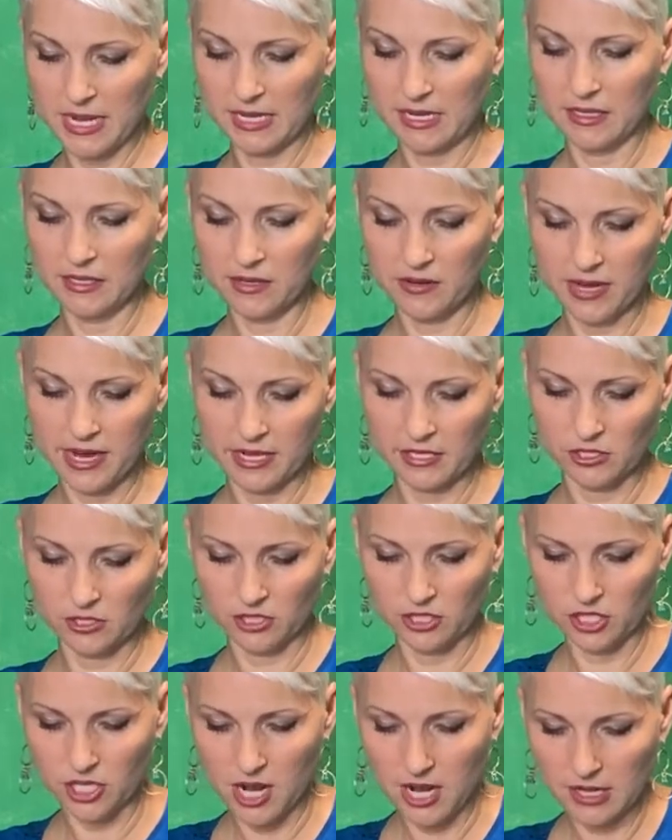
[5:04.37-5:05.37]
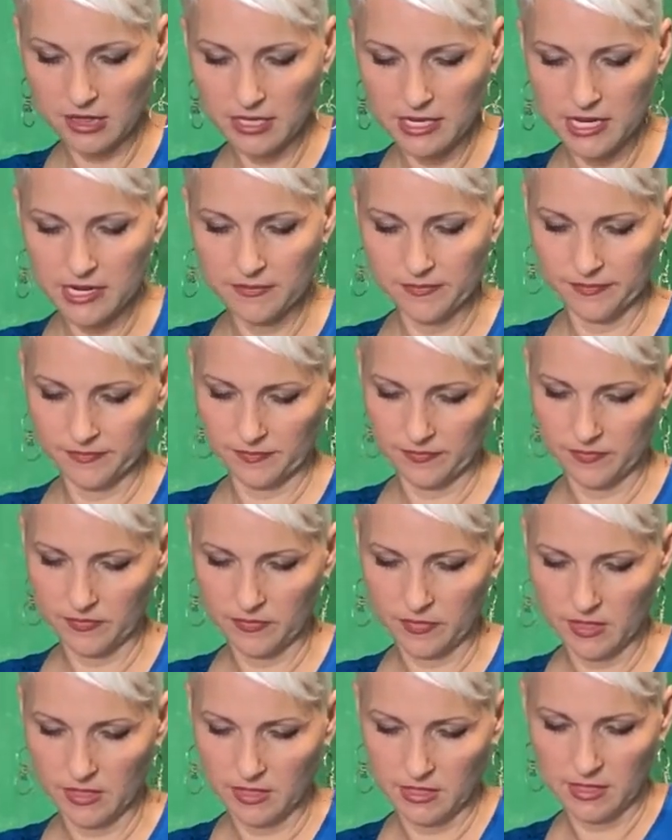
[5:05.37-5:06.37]
it a little extra chocolatey.
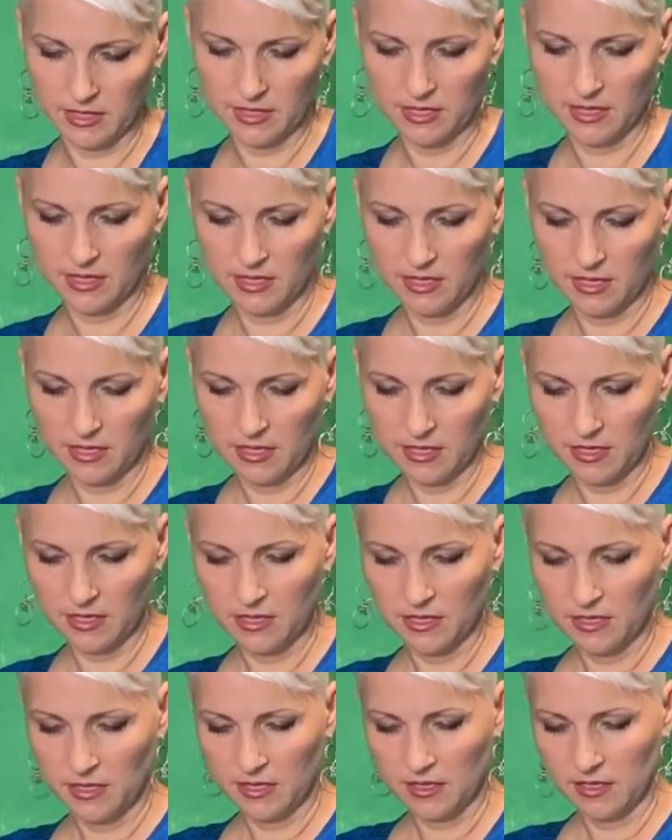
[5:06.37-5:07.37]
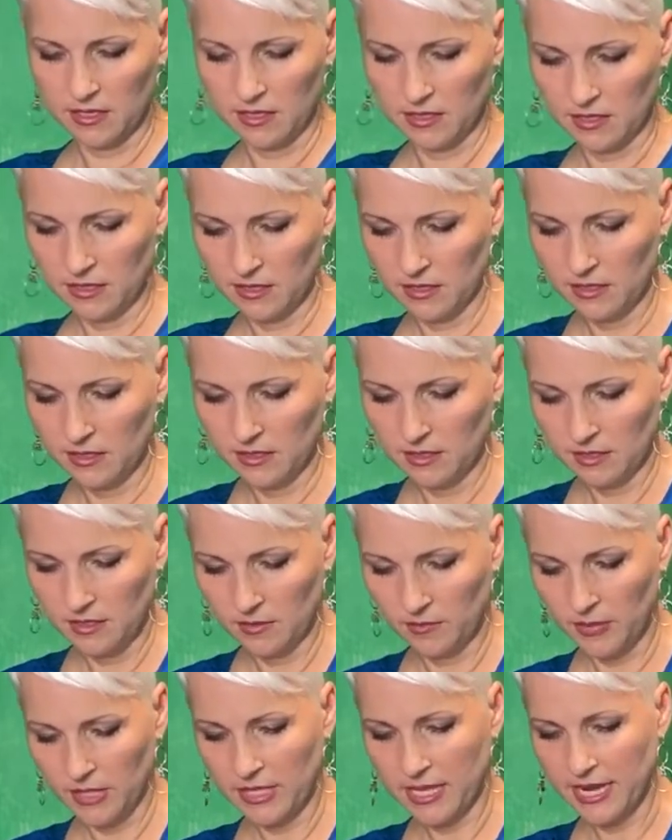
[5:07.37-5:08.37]

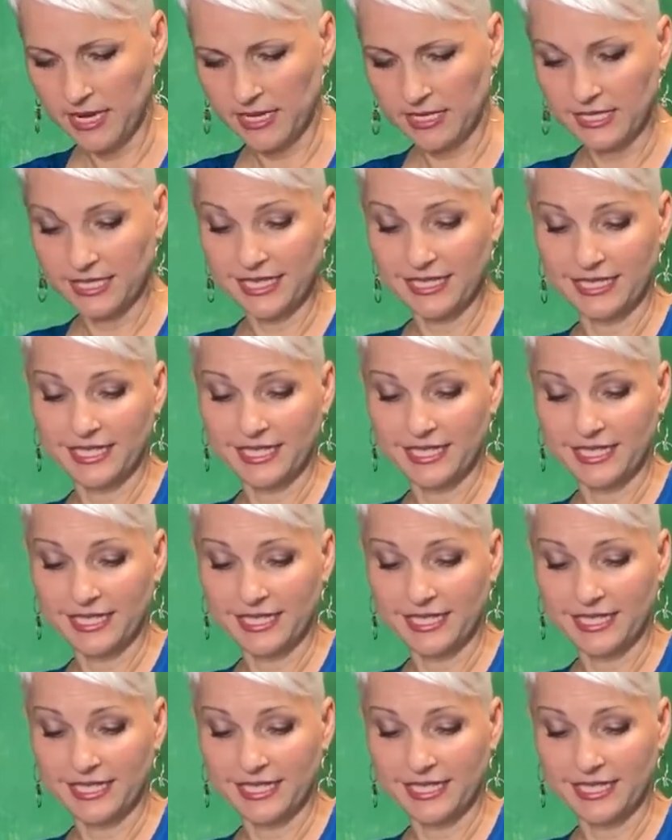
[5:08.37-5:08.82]
But like I said,